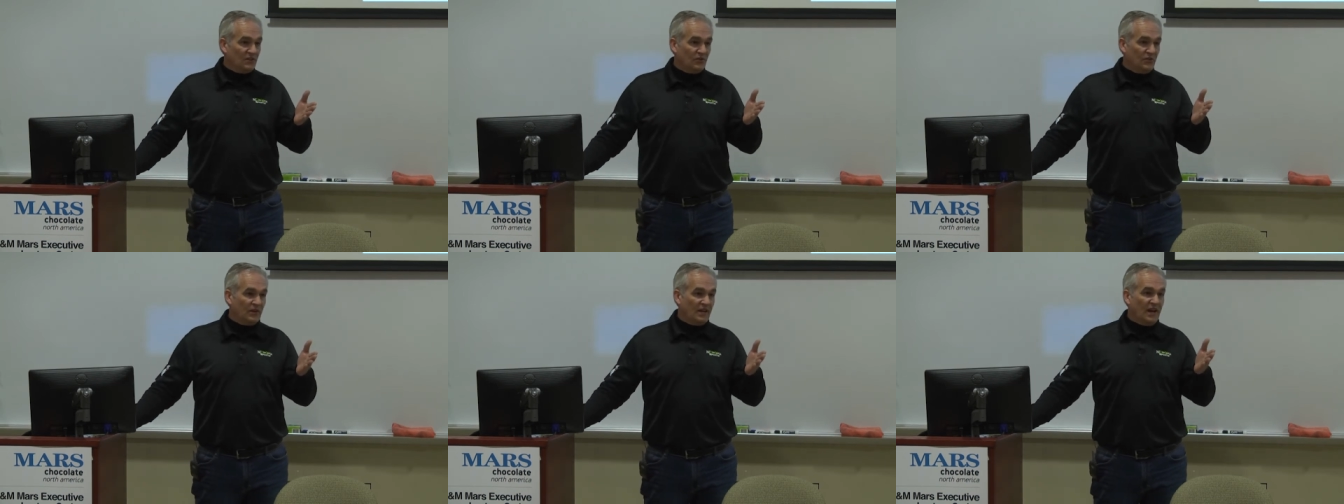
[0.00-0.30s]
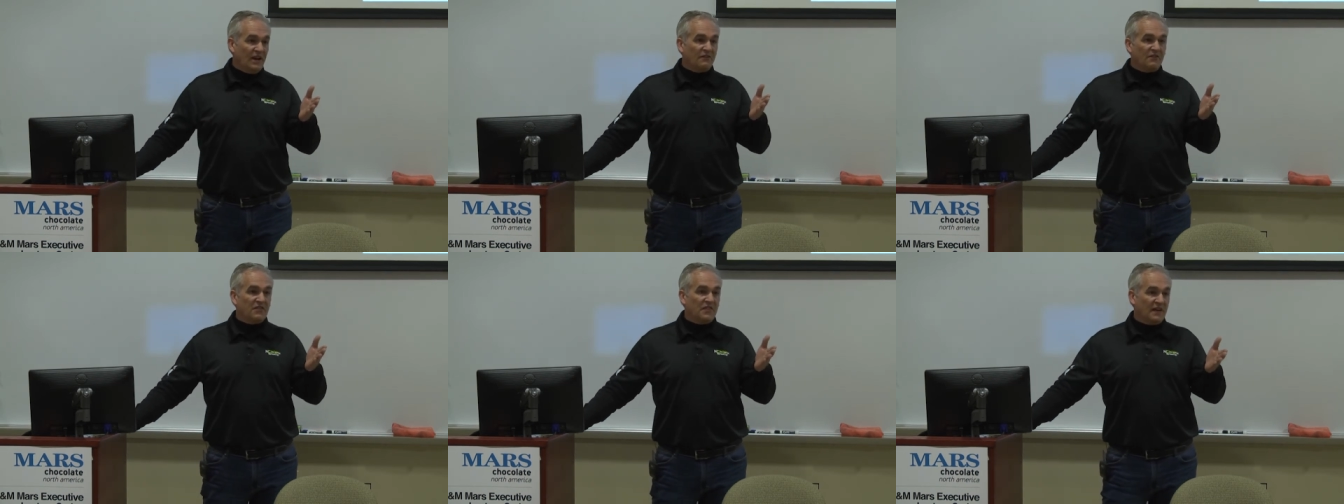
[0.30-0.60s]
doing
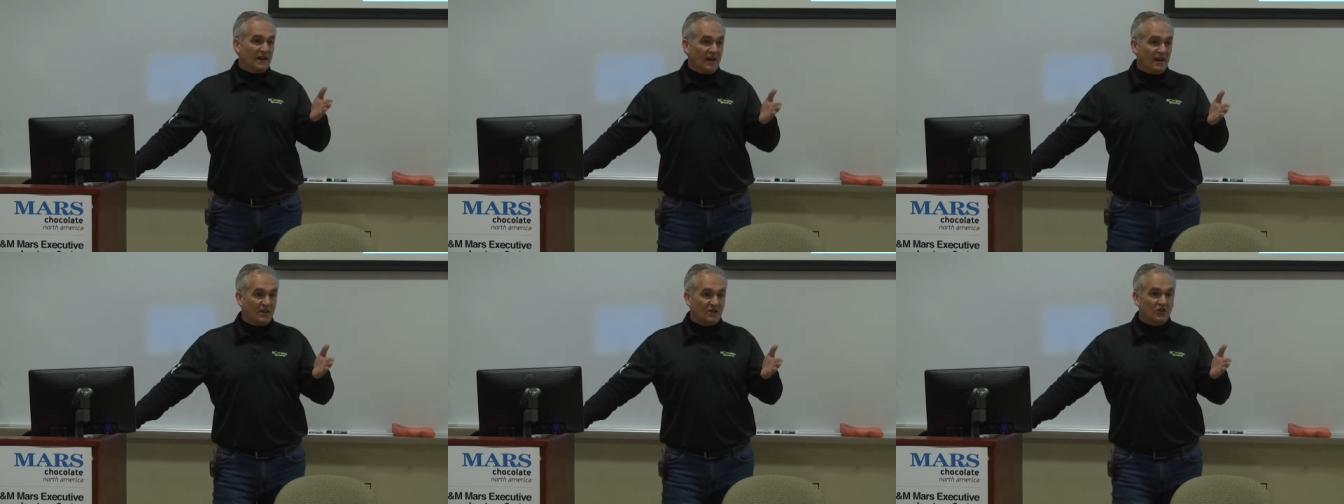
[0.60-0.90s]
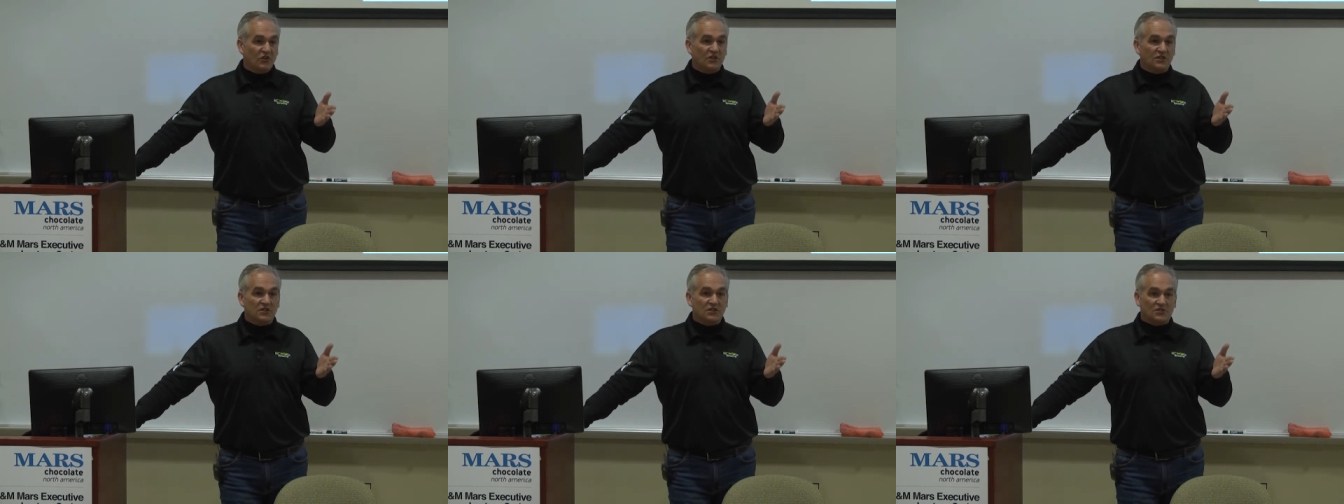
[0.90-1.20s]
everything I
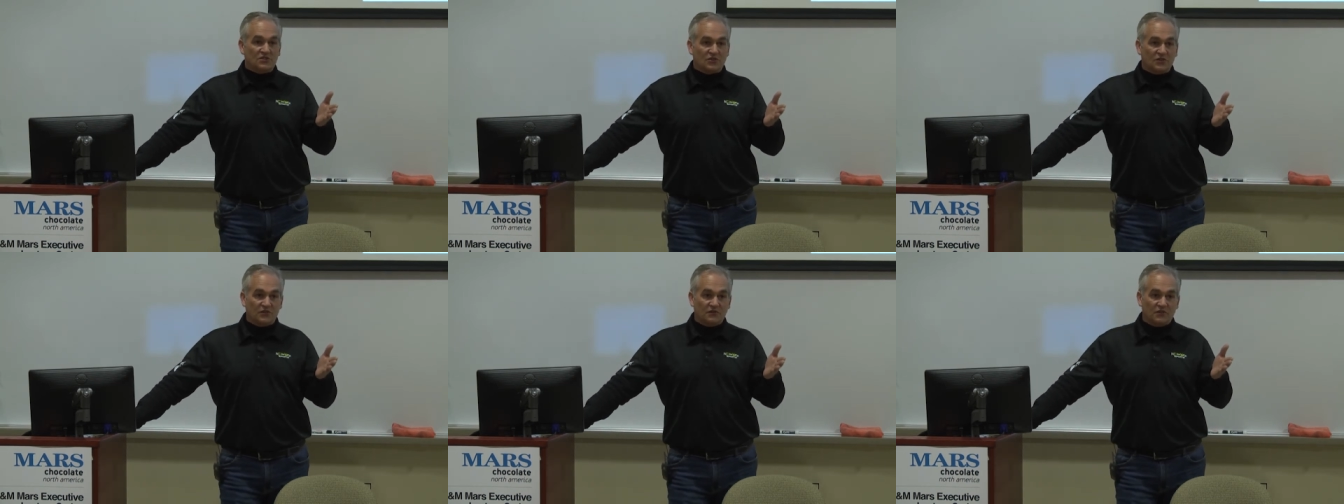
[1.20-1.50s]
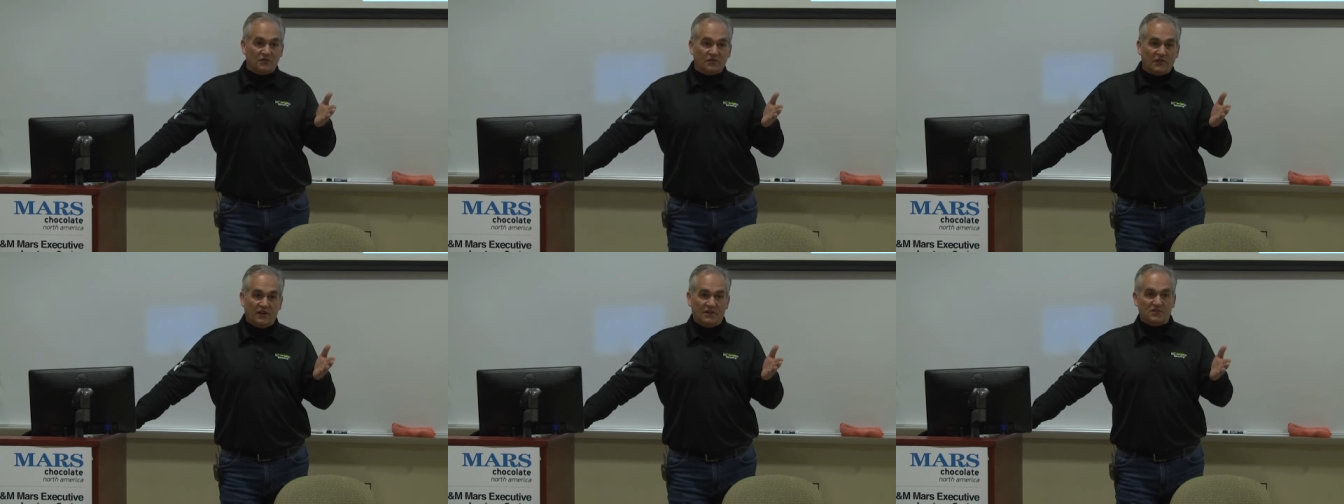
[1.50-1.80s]
could to serve
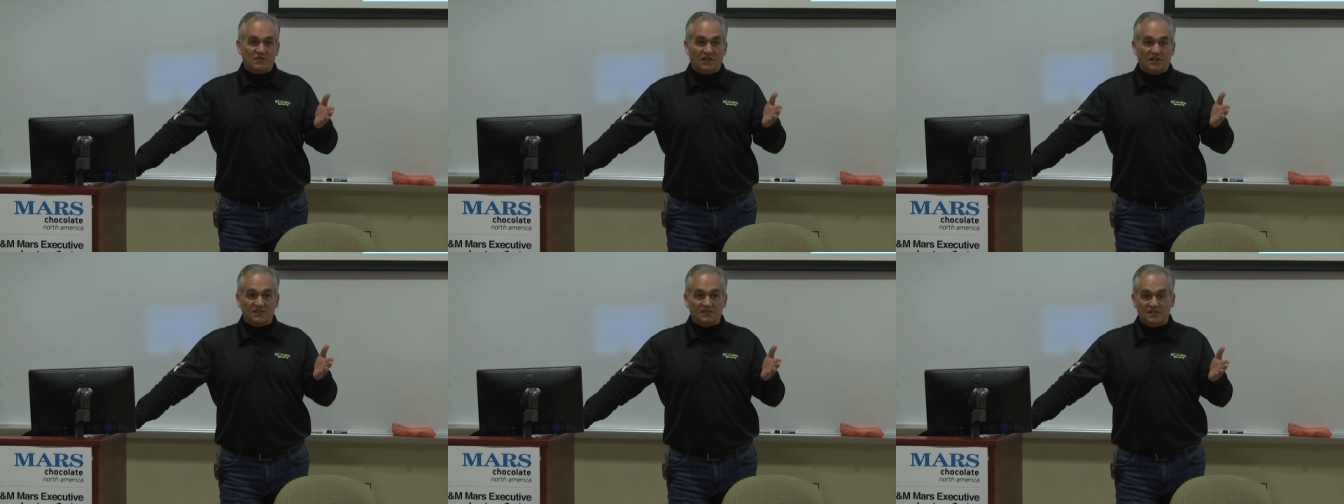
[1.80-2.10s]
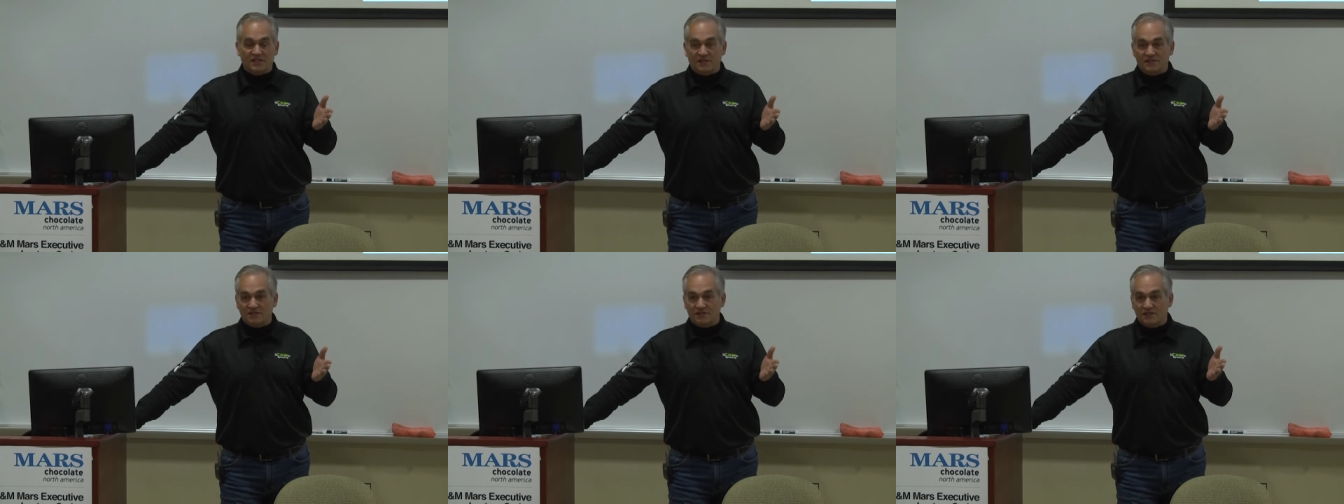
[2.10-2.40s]
the
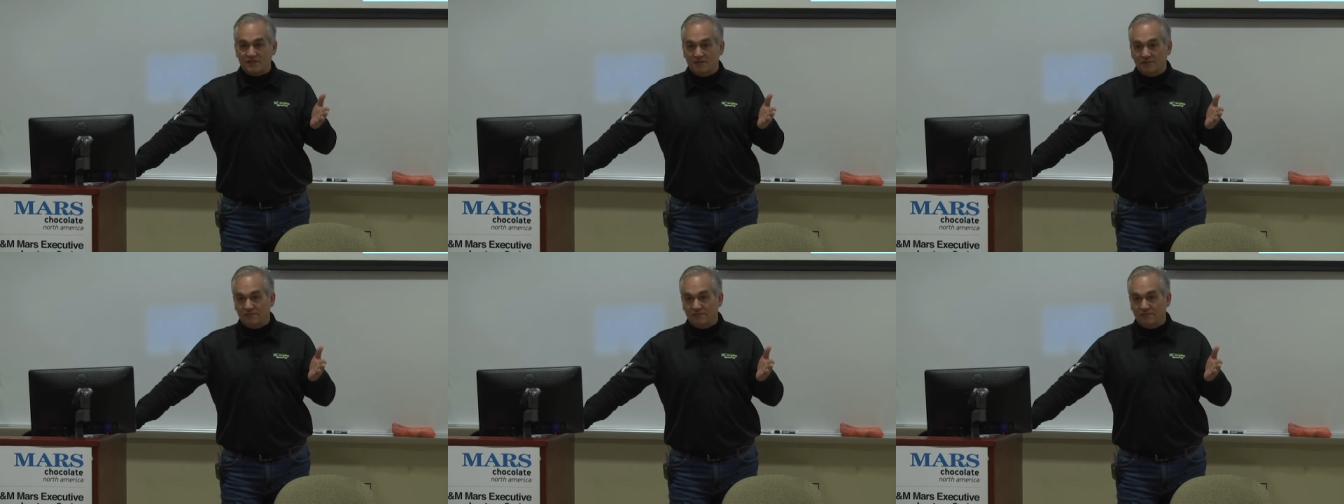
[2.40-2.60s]
franchisees.